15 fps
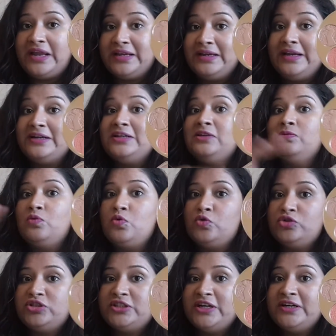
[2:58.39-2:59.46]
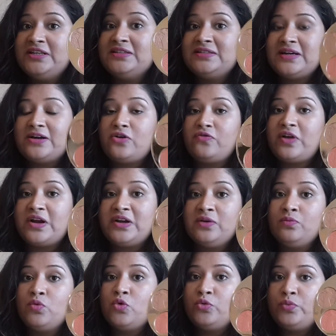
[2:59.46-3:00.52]
like getting more shade instead of
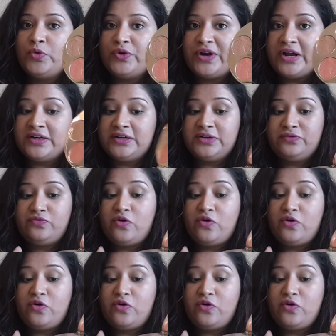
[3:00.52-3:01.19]
getting more product